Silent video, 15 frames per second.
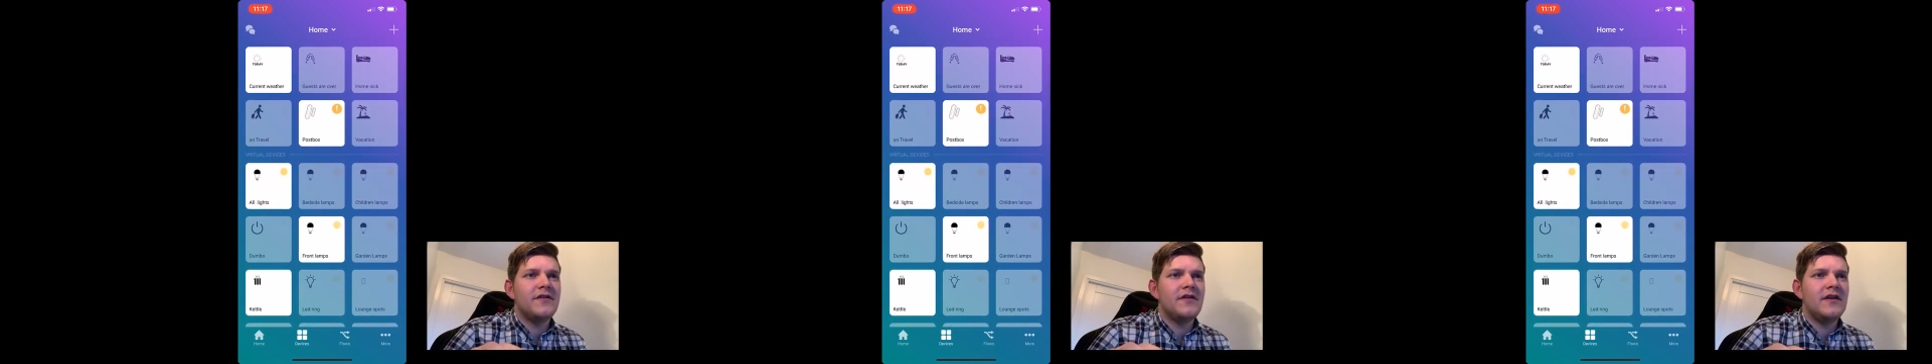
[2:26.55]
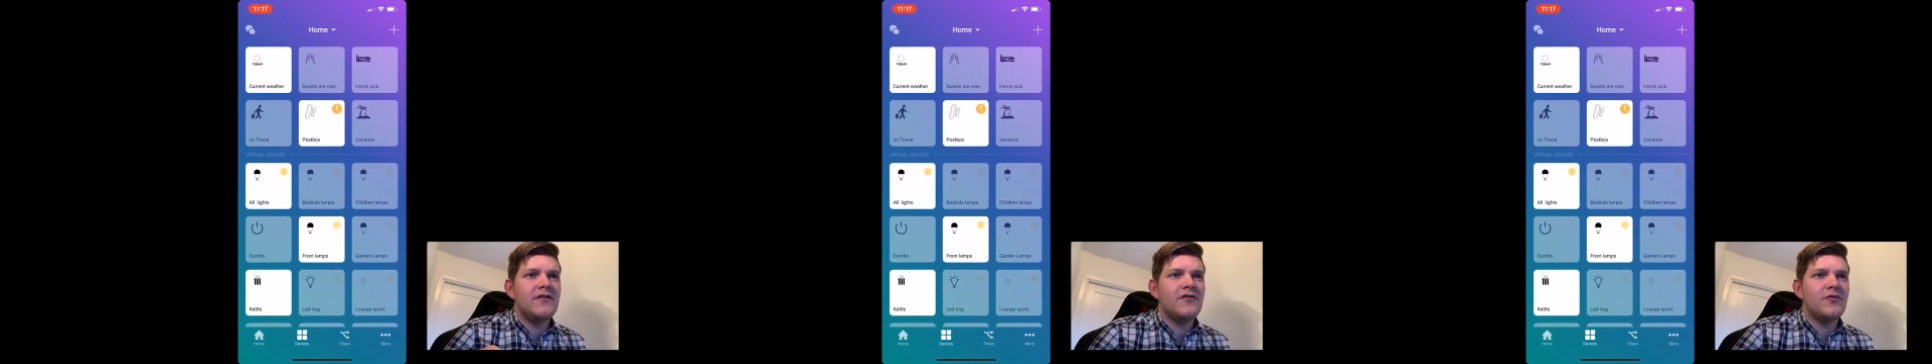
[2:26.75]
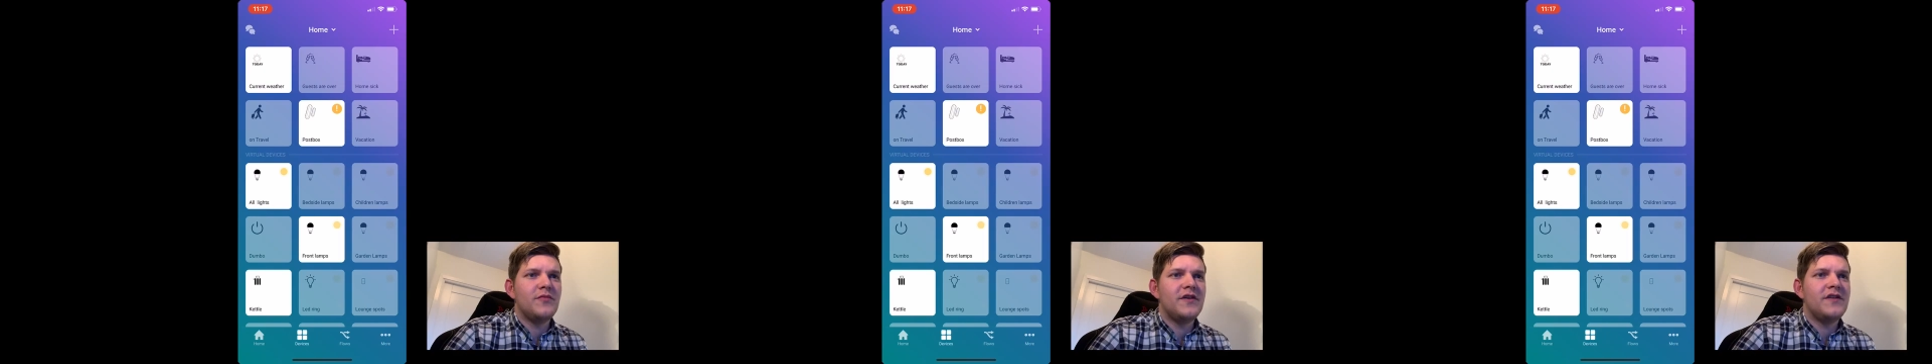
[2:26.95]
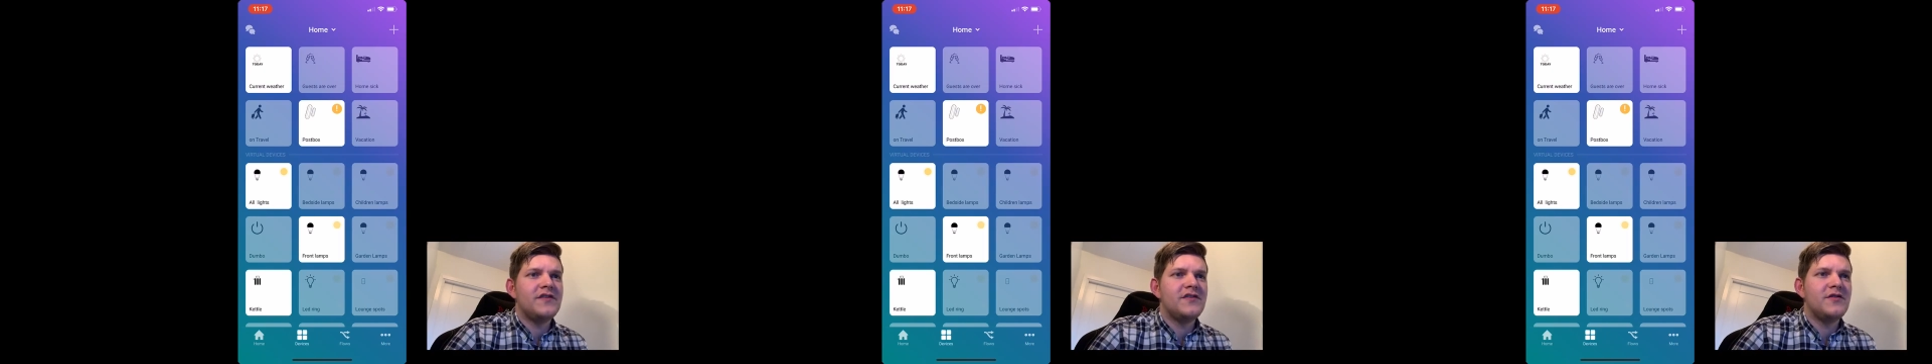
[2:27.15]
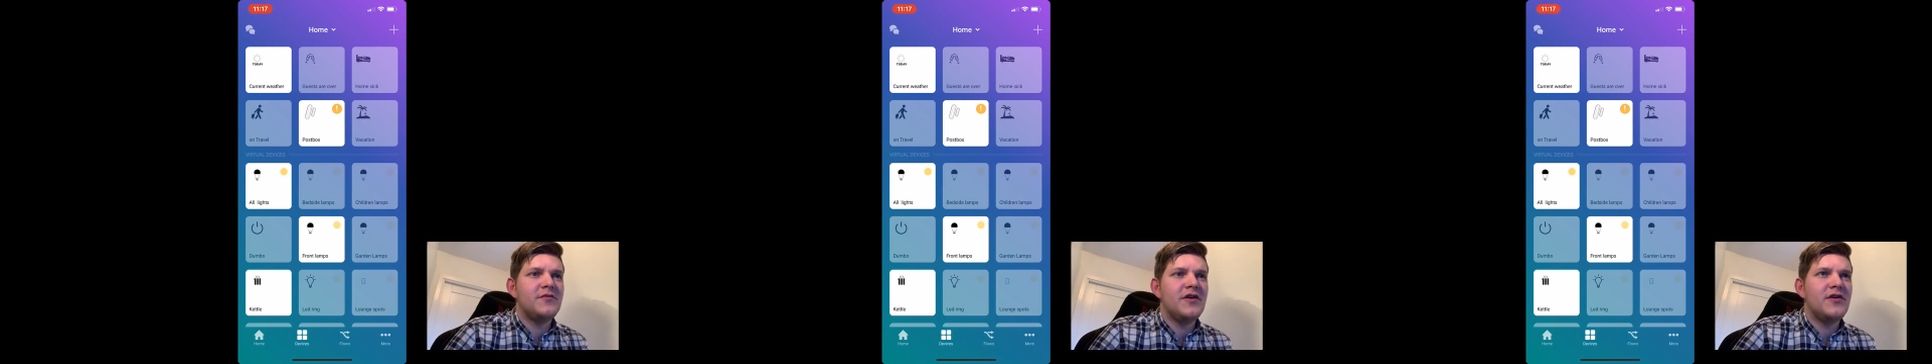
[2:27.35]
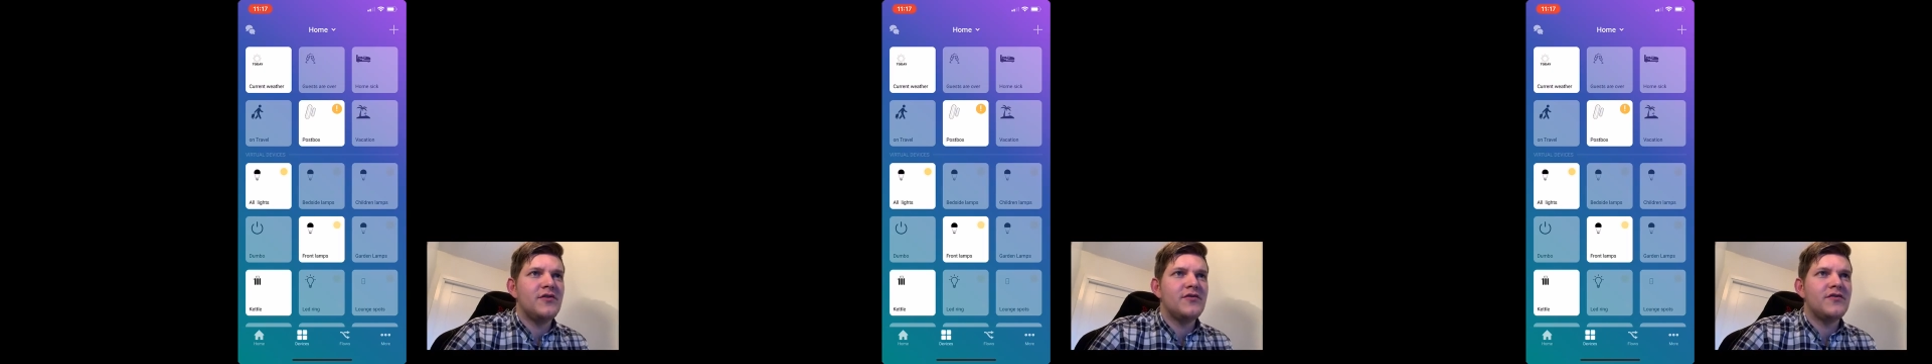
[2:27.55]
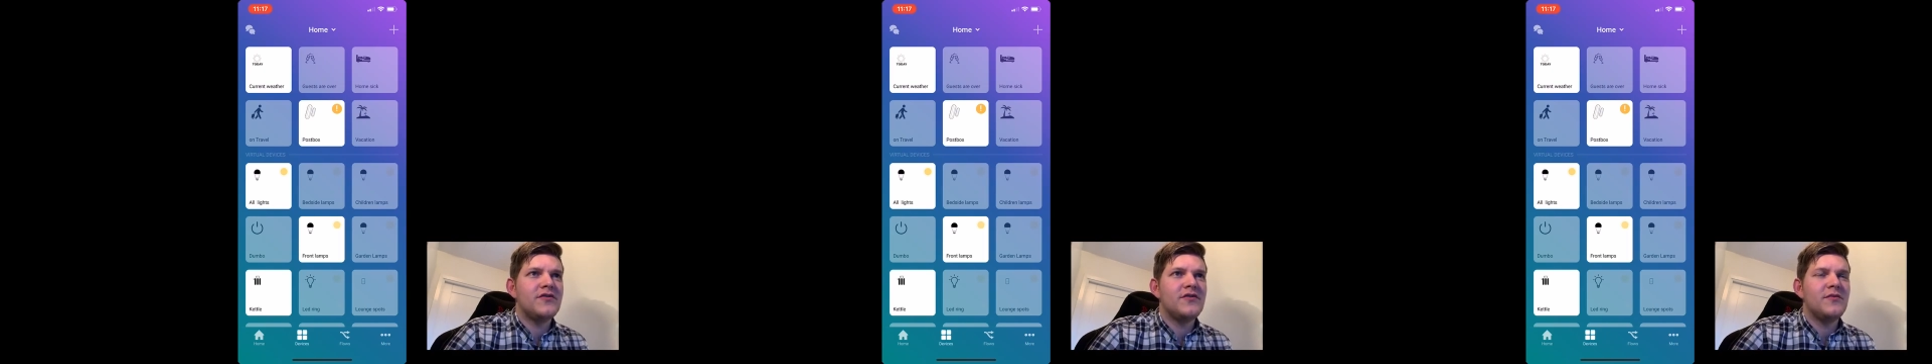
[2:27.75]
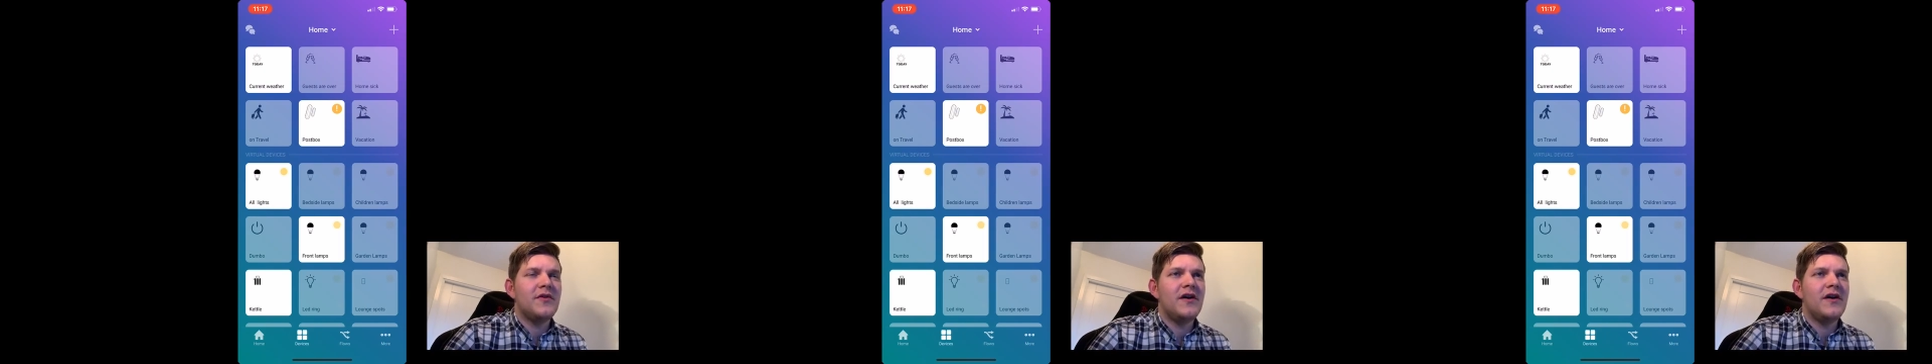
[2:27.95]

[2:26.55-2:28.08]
information about some